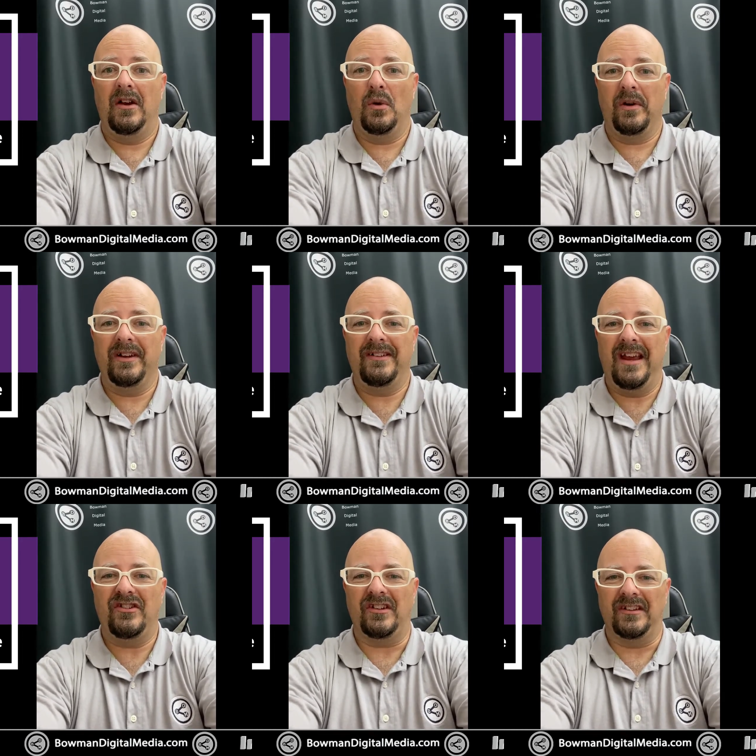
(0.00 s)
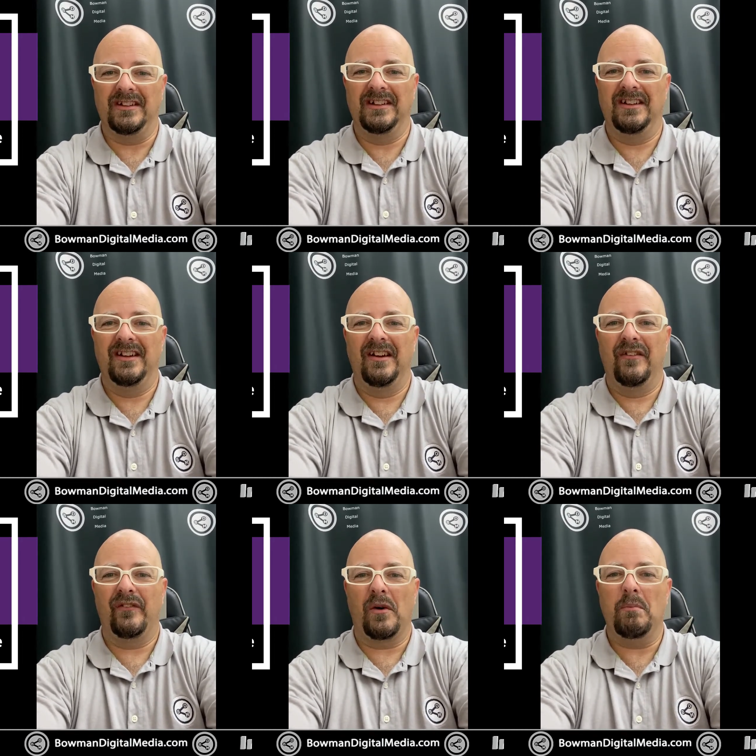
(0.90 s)
orientation
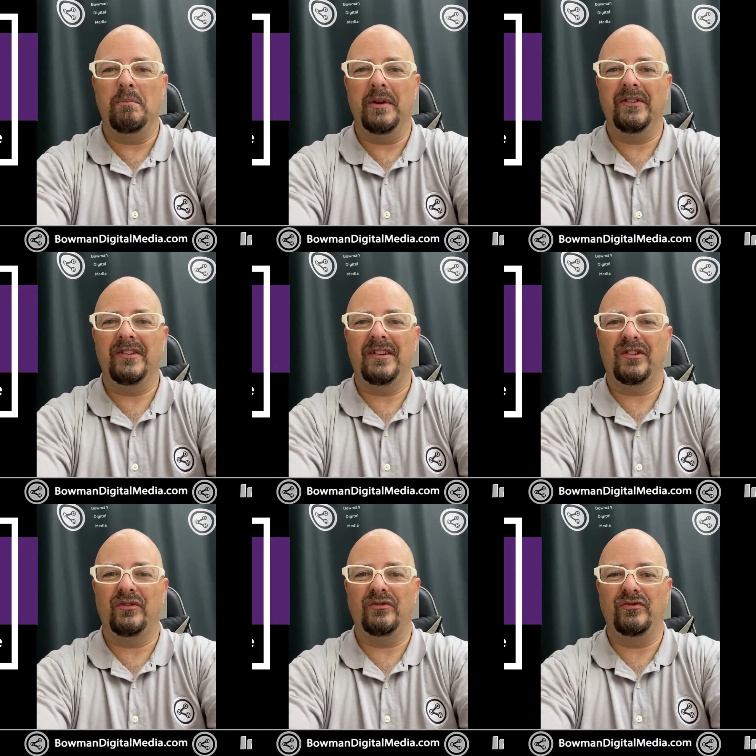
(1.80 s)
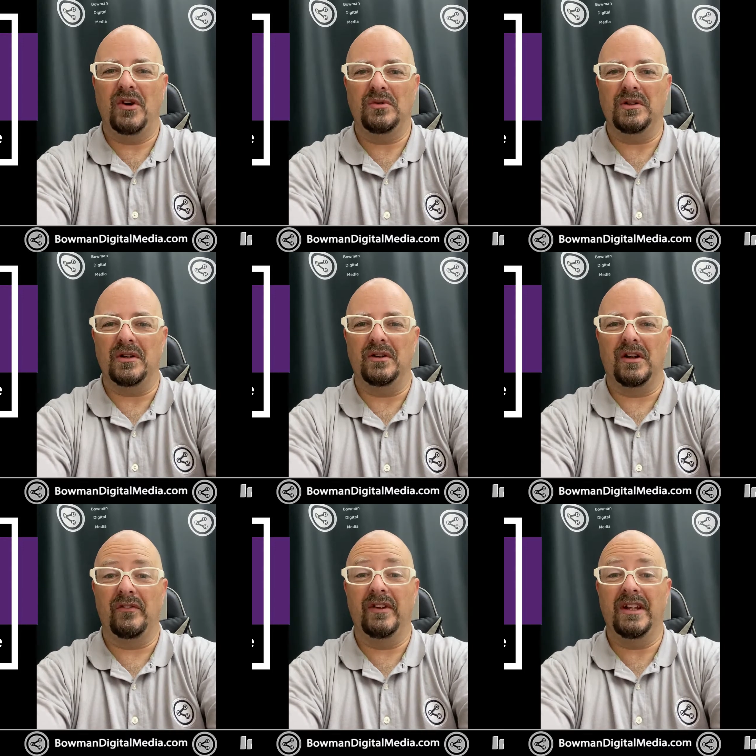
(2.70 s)
for business photo
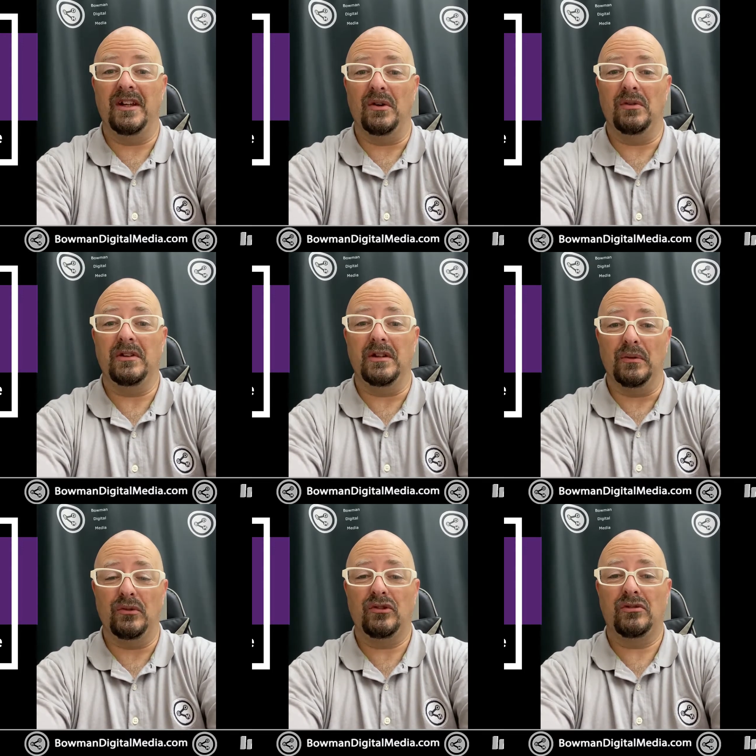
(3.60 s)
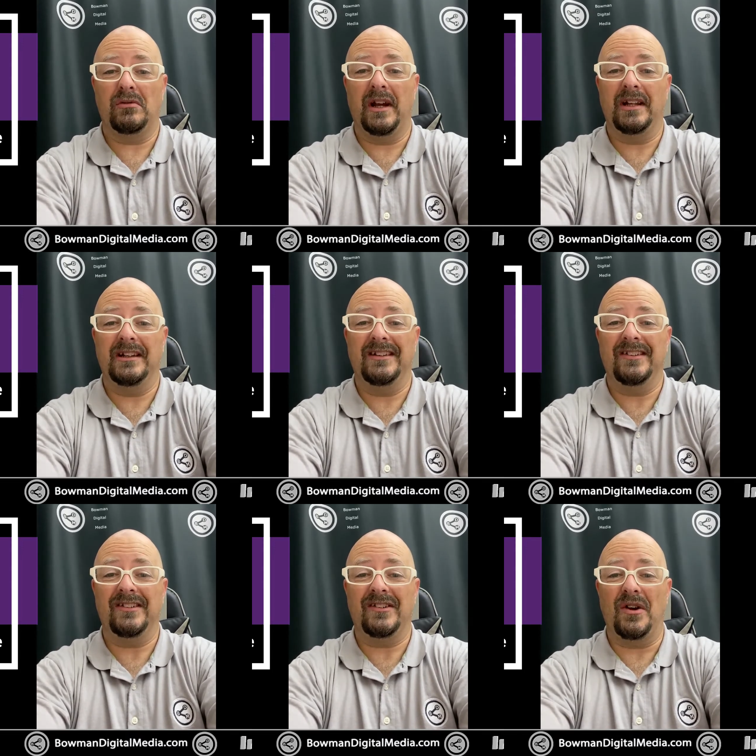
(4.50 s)
or video use, right?
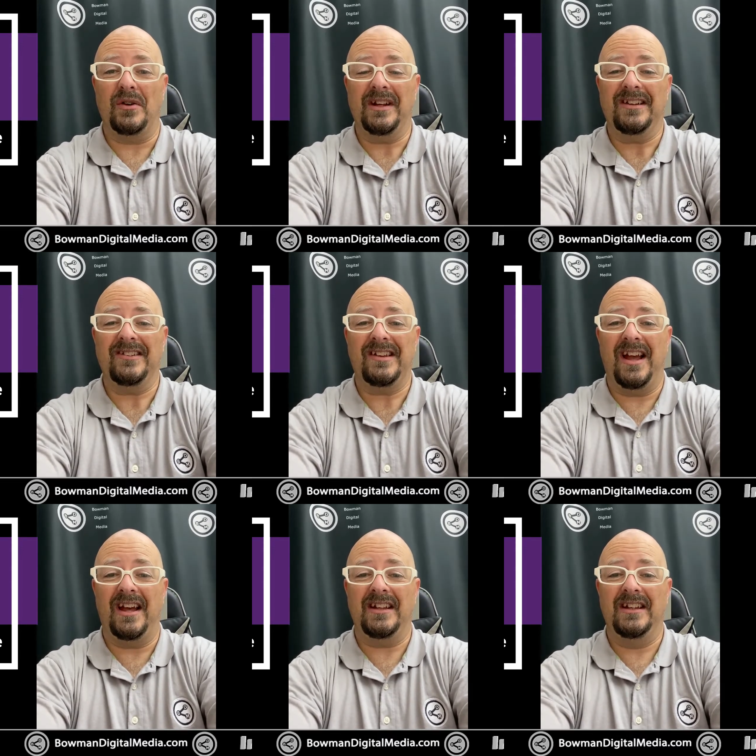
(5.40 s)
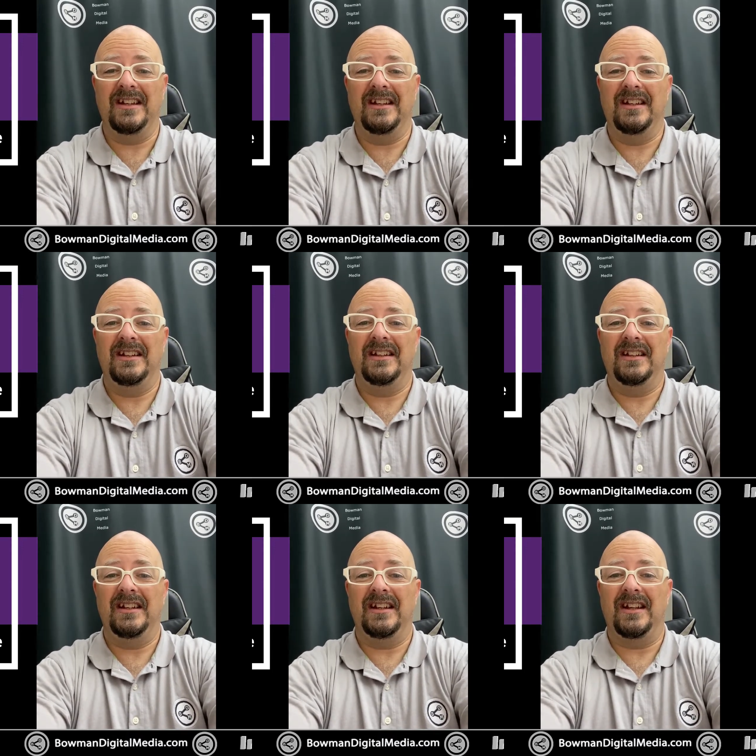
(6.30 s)
So instead,
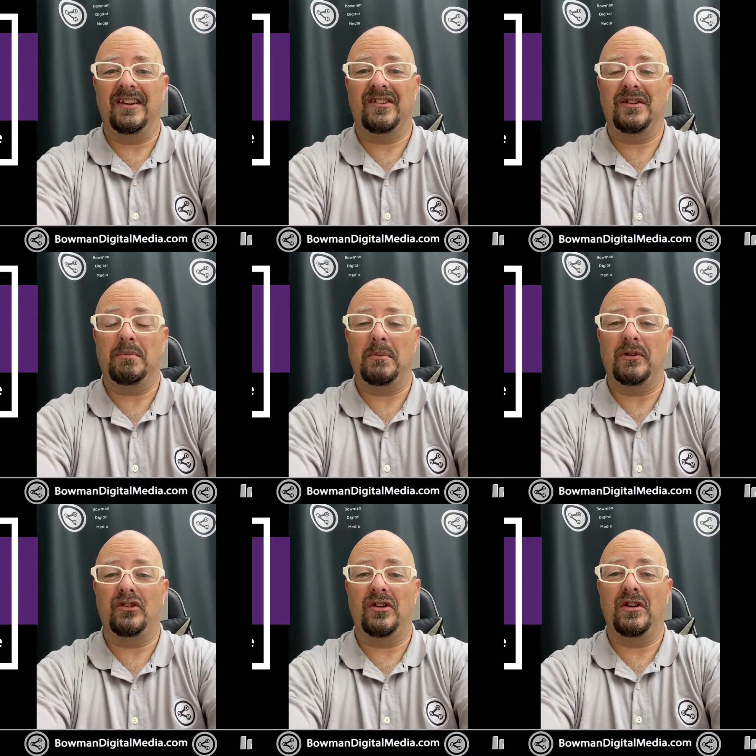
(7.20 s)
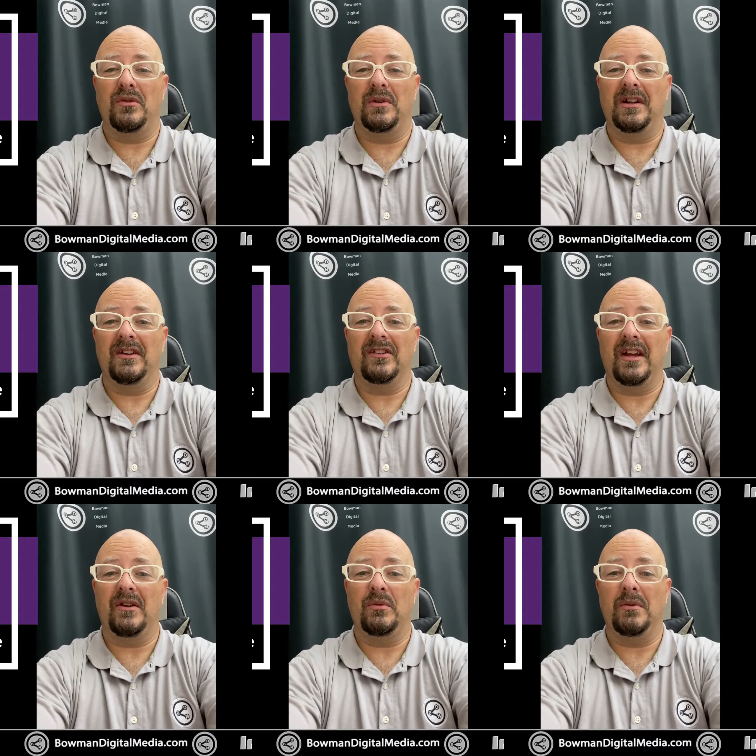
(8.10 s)
in the next clip, I'm gonna show you what it looks
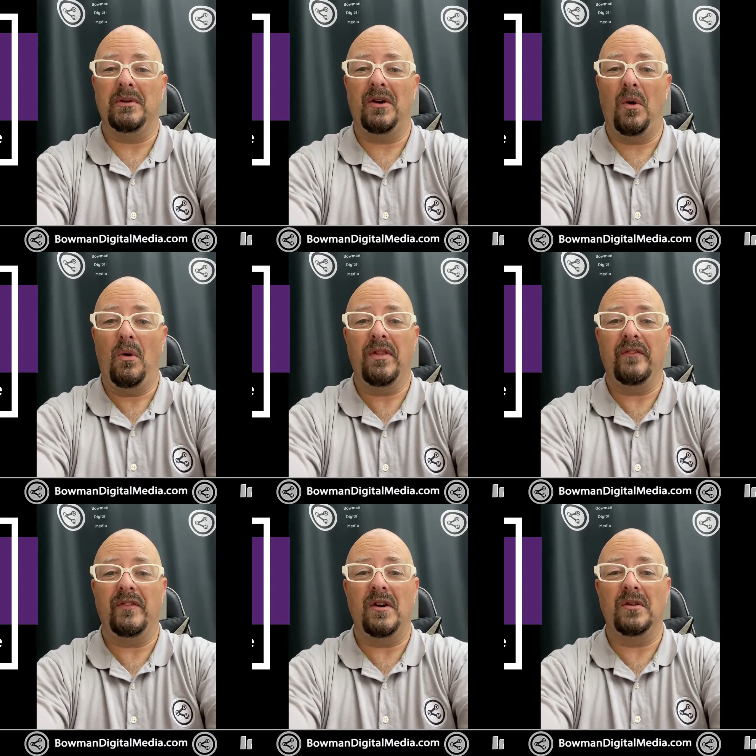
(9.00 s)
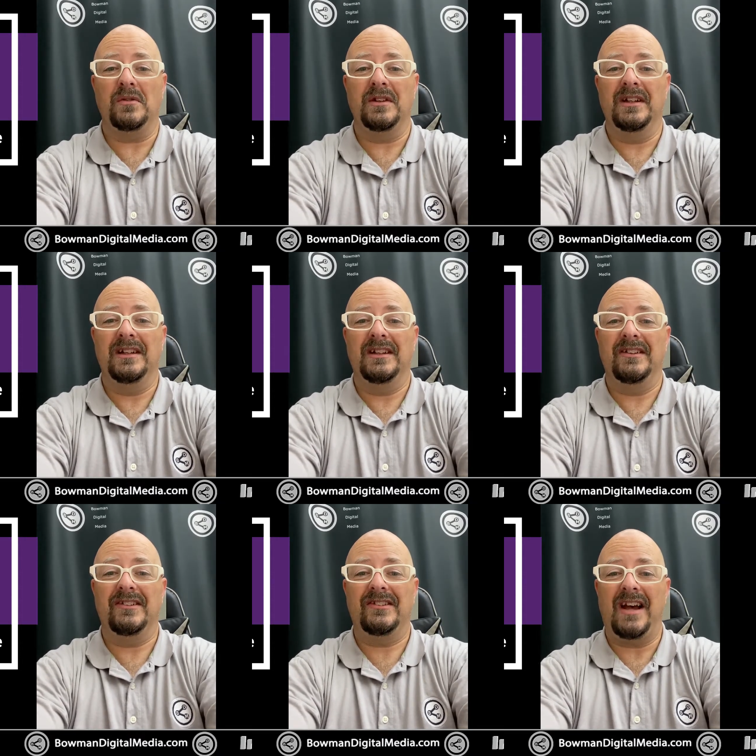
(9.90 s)
like when we hold the phone
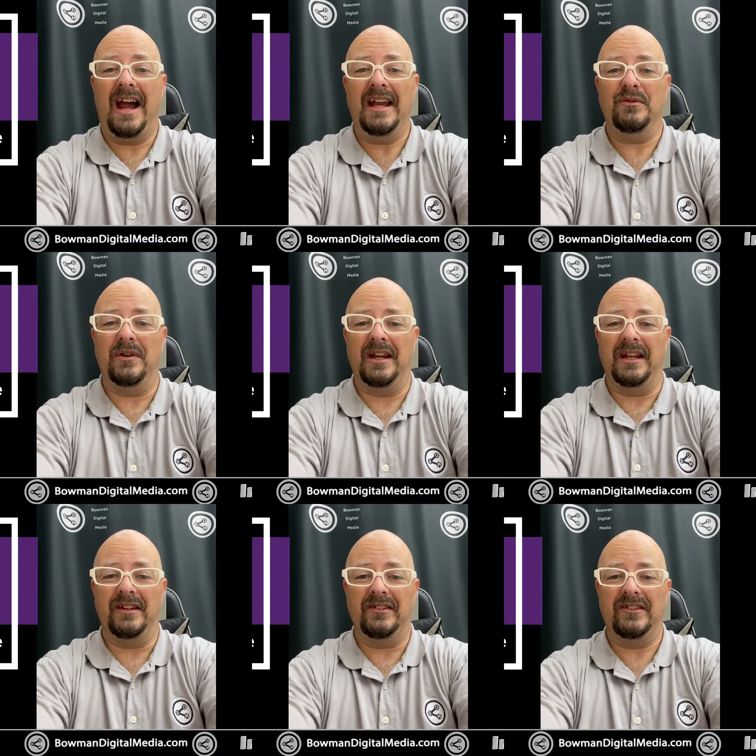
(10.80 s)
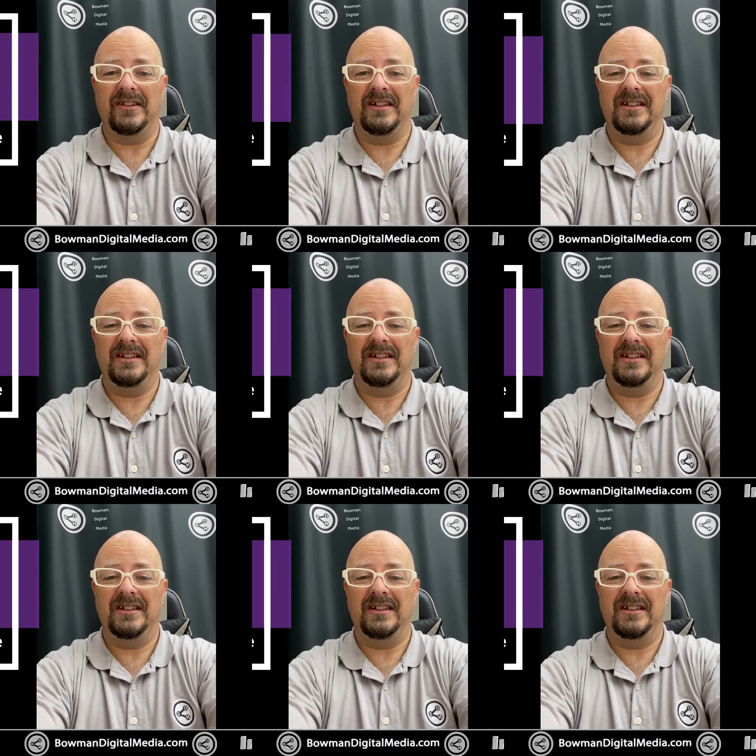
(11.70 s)
sideways.